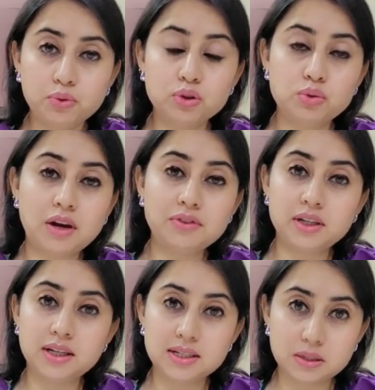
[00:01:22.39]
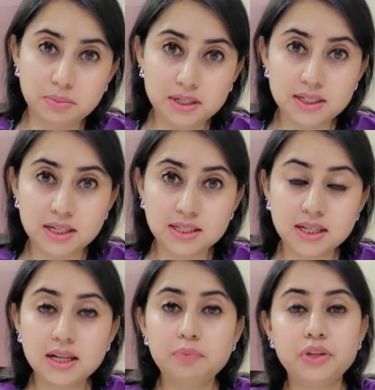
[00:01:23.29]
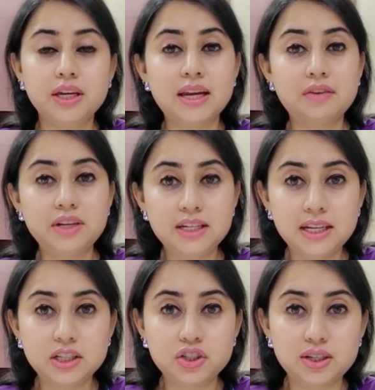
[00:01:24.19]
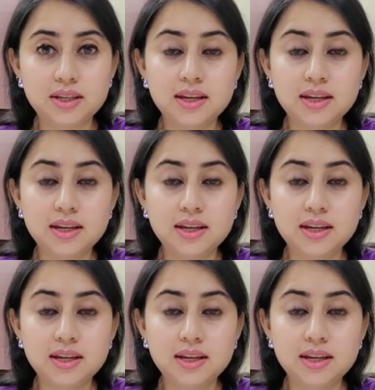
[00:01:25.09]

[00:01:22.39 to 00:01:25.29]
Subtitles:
to have learning disabilities, they can have ADHD,